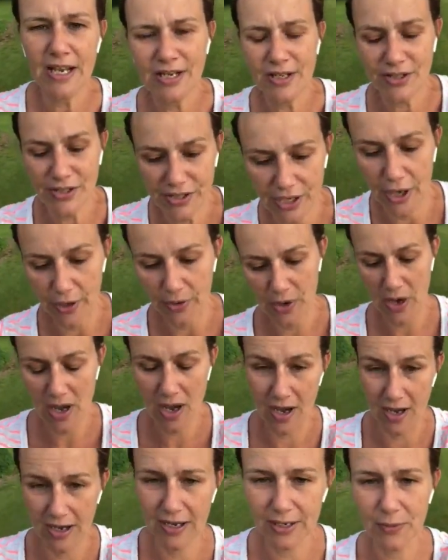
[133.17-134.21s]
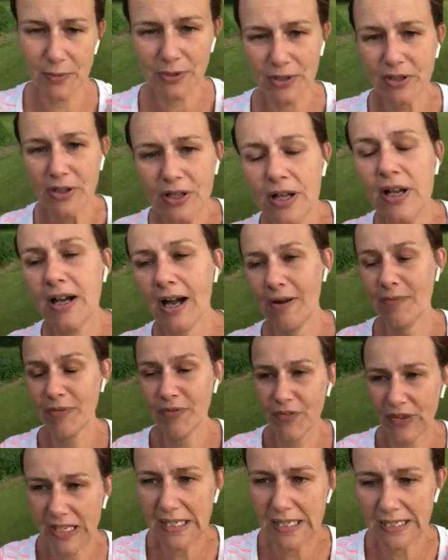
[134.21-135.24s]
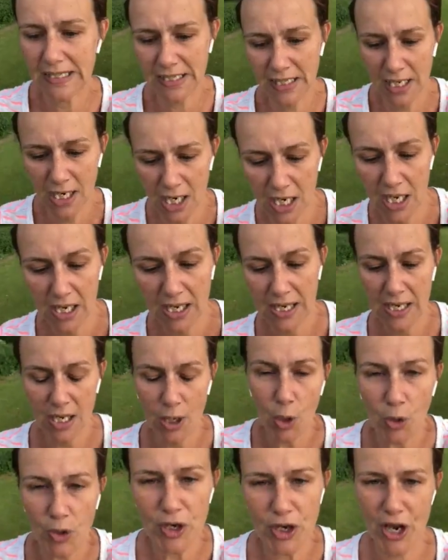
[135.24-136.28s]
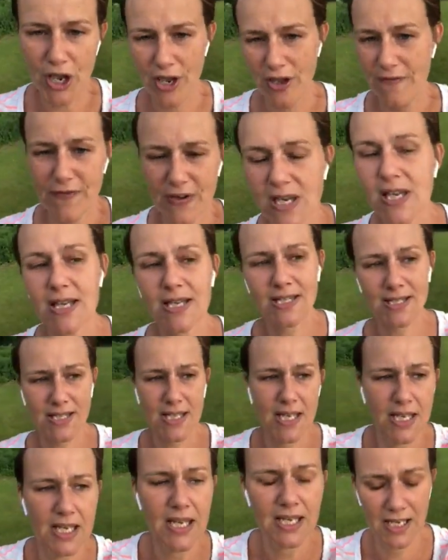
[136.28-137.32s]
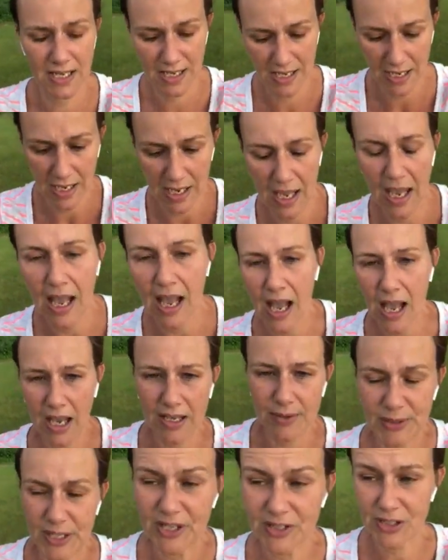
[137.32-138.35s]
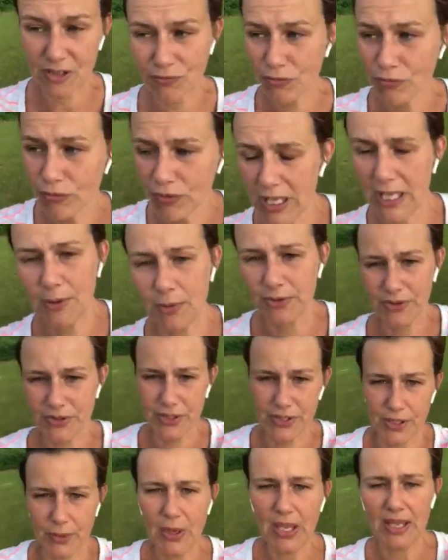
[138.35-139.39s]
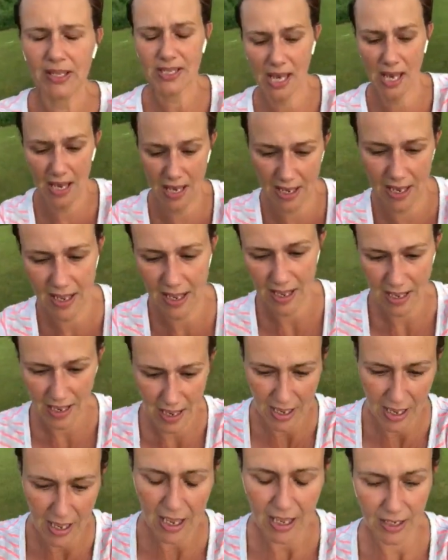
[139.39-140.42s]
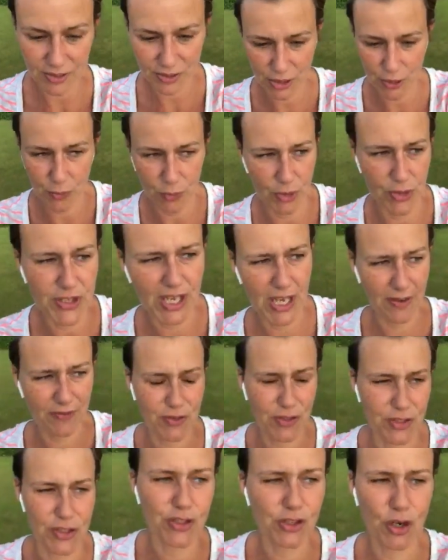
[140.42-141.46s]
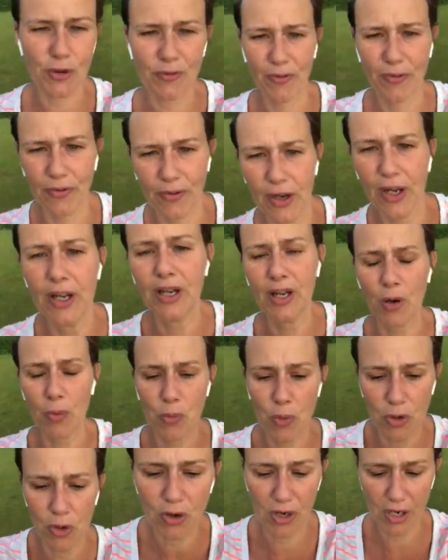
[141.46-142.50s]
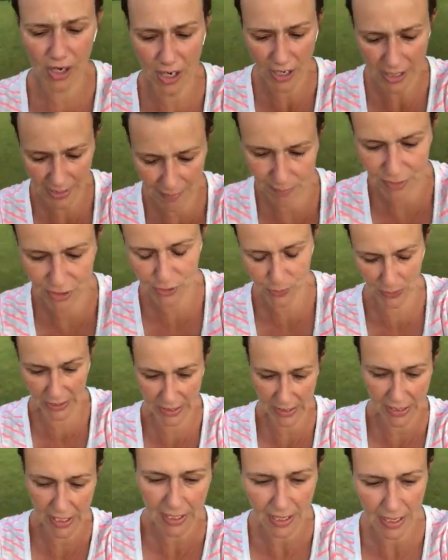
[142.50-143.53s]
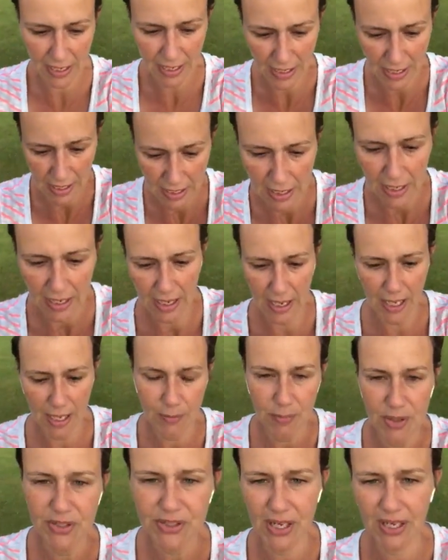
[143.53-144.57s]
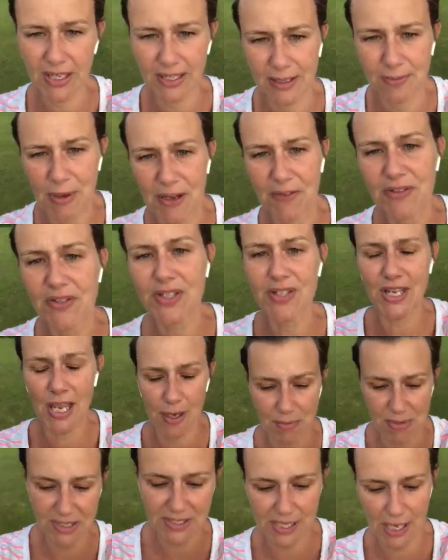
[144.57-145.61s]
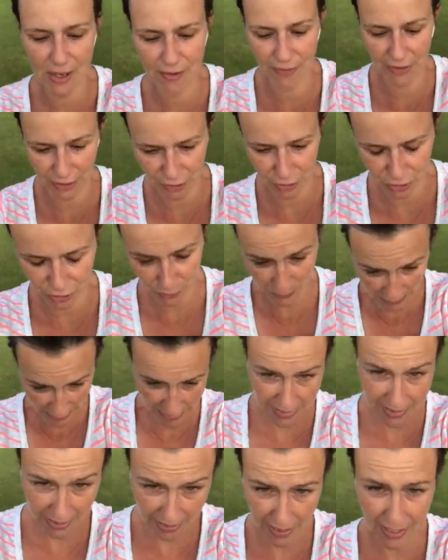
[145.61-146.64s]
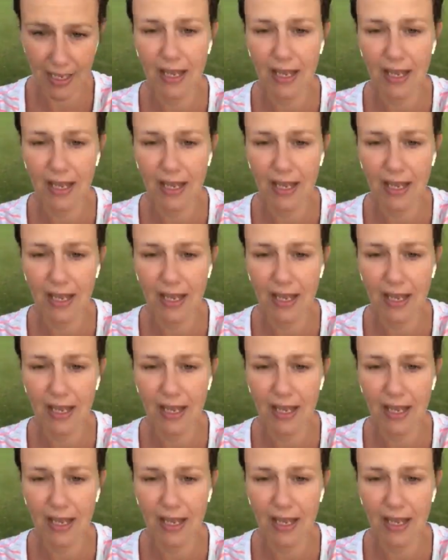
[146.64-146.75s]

So I'm feeling nervous because I really want to do it. I don't want to have to stop for a walk in between. So I keep having to tell myself I can do it.